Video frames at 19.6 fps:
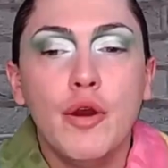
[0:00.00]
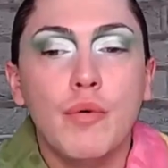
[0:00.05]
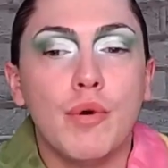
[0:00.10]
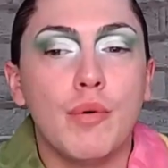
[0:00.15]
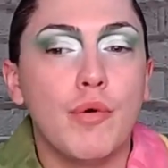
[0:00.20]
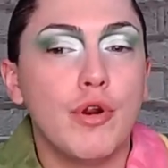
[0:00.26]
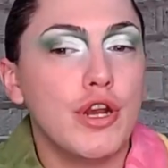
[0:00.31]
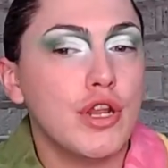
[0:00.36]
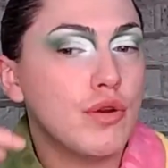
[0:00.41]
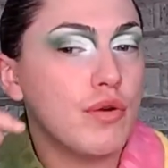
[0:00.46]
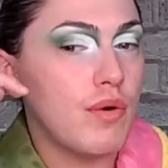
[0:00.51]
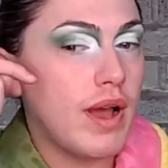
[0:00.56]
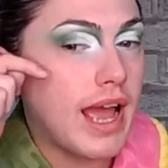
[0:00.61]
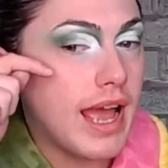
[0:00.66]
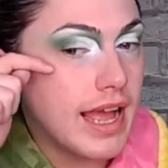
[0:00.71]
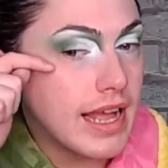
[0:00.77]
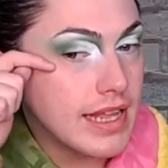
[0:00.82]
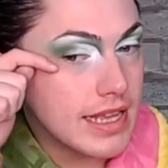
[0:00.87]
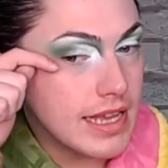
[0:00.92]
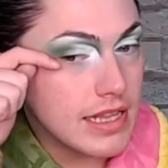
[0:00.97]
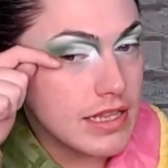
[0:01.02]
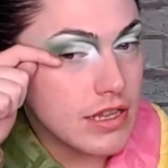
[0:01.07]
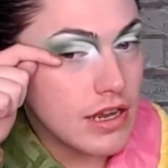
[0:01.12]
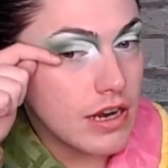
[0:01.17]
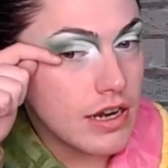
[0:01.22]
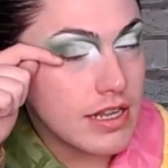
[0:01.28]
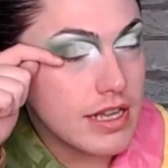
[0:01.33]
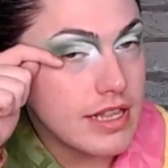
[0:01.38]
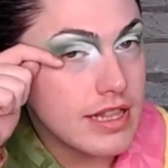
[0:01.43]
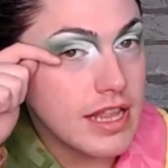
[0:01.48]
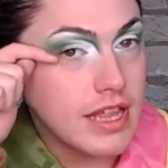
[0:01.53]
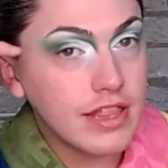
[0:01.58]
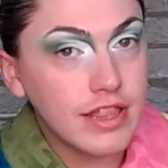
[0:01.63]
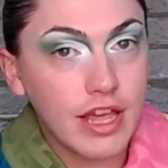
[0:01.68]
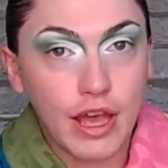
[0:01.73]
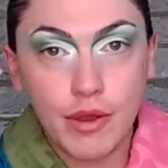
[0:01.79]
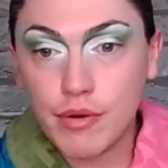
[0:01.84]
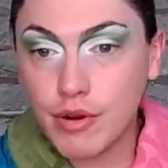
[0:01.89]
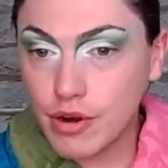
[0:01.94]
we're wanting to go ahead and darken the
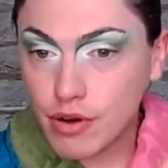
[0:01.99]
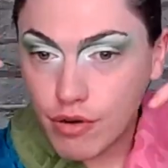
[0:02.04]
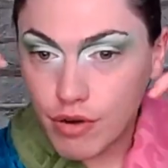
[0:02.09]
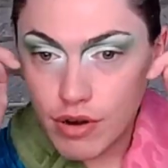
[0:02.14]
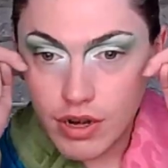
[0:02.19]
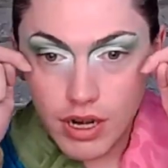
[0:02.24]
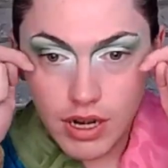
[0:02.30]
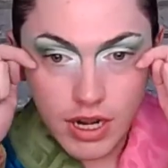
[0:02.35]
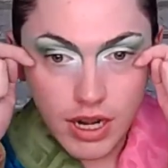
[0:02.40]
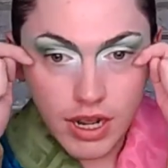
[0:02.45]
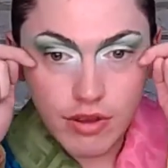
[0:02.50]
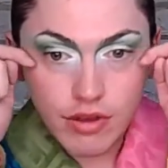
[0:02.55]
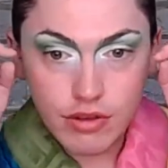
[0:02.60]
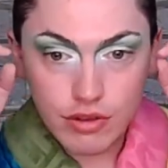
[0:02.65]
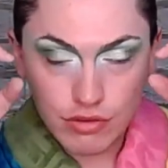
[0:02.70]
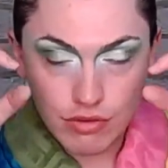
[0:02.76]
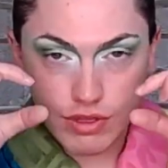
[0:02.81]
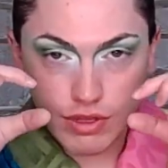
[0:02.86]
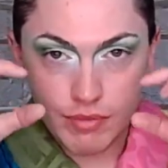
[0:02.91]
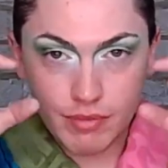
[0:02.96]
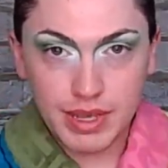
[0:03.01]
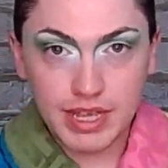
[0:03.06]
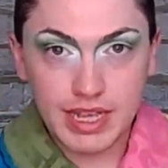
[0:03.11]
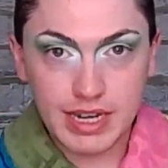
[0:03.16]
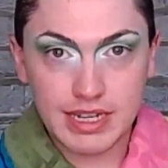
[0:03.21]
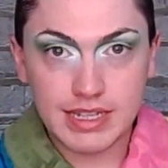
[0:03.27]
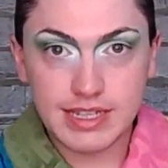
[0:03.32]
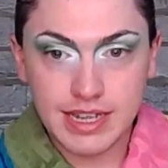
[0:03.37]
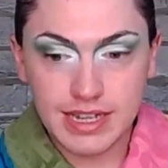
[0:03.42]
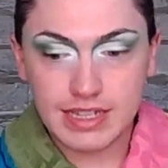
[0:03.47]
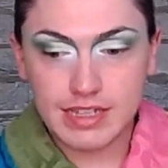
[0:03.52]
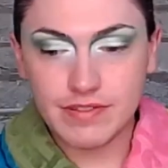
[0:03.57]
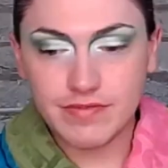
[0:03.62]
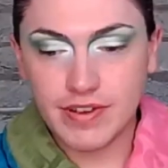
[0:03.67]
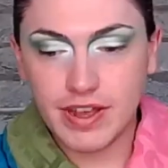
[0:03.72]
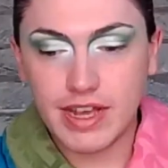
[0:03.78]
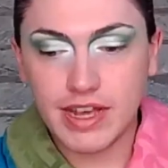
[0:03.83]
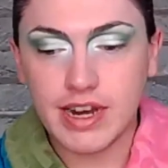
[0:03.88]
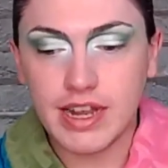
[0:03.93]
outer corner now so that we can
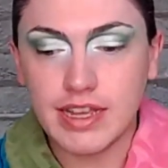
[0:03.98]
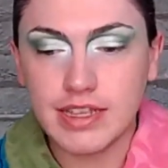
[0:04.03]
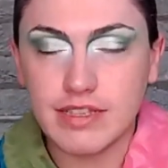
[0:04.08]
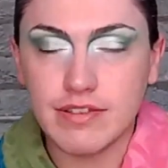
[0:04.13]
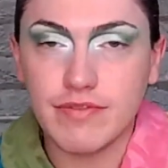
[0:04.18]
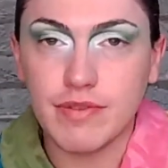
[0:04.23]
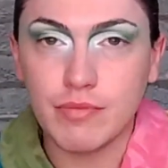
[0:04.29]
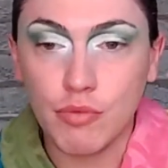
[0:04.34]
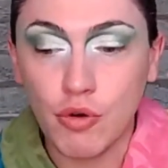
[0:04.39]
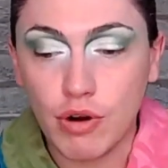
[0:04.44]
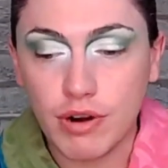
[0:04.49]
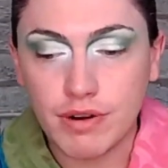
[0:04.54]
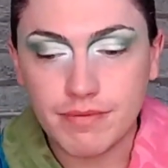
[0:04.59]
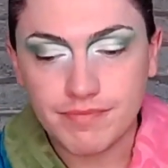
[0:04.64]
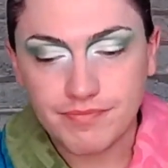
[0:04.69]
intensify our eyes even more.